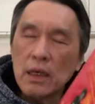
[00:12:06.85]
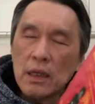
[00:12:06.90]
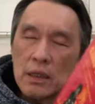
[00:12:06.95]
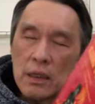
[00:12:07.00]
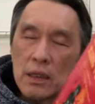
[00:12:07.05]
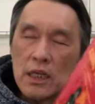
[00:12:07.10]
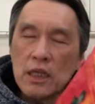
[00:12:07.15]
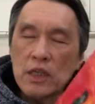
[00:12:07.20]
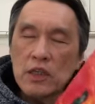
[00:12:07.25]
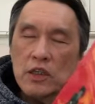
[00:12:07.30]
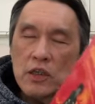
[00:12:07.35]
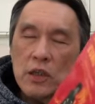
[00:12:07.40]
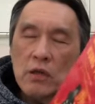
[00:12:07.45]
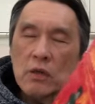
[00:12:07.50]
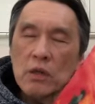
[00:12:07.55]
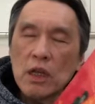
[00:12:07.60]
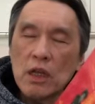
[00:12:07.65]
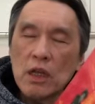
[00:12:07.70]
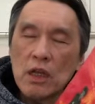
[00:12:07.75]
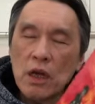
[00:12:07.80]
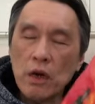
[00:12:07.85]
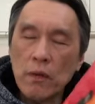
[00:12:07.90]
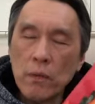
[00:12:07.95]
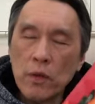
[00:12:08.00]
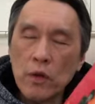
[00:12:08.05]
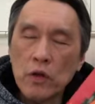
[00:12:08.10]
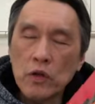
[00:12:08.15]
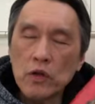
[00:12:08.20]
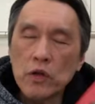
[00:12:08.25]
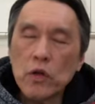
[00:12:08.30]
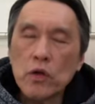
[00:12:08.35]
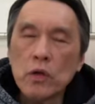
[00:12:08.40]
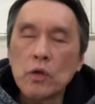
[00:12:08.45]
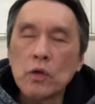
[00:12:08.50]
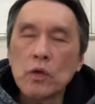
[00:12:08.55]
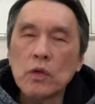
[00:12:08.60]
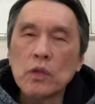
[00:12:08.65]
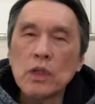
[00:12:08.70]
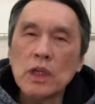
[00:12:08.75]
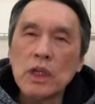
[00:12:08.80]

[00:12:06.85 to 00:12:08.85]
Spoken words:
the student of mozarkun